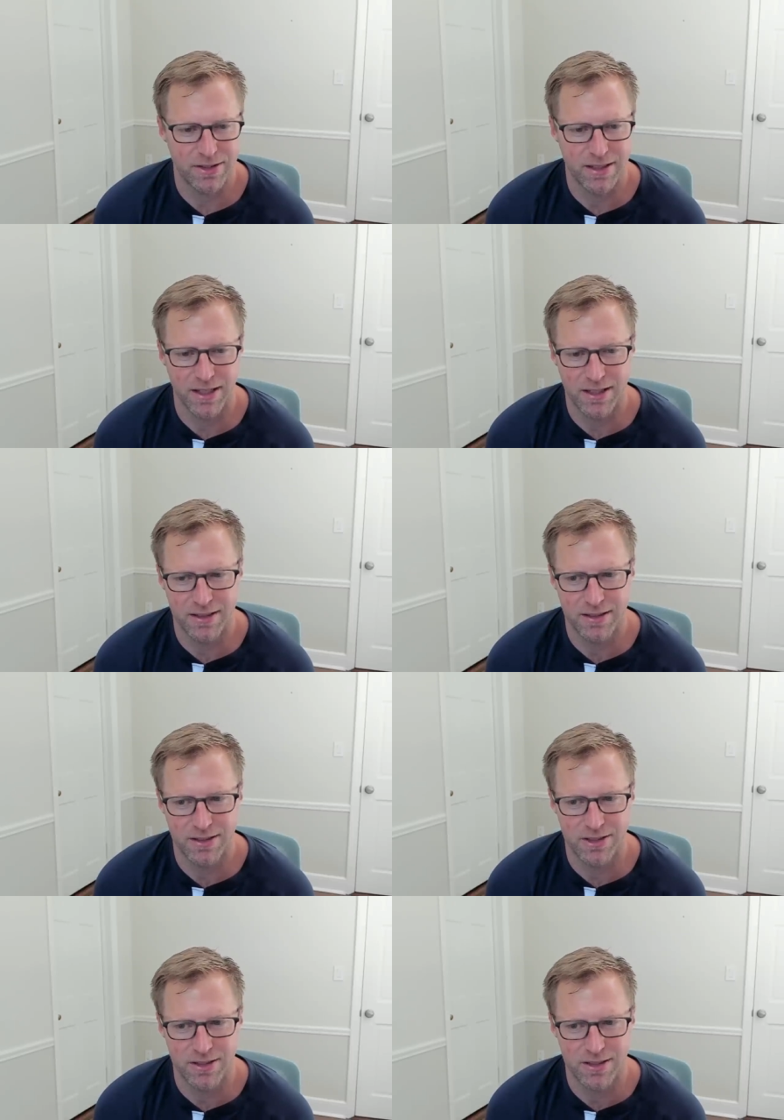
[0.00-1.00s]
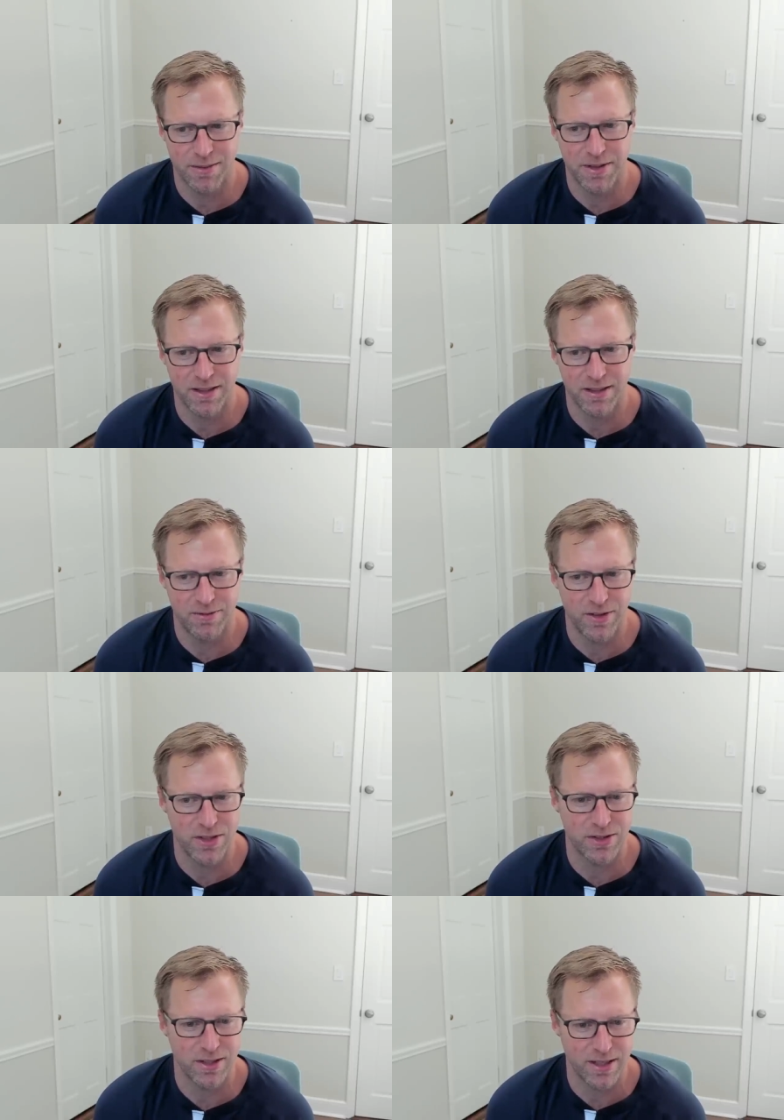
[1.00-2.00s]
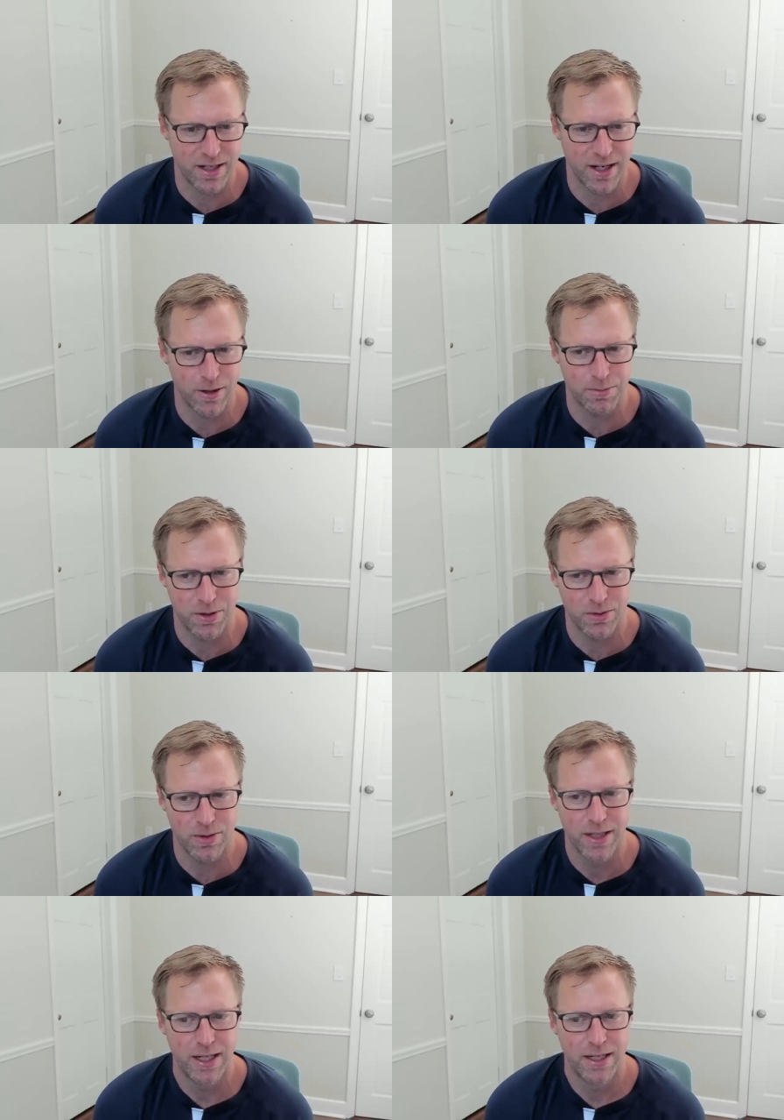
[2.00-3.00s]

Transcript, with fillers: looks like this is just something that's visually going to help you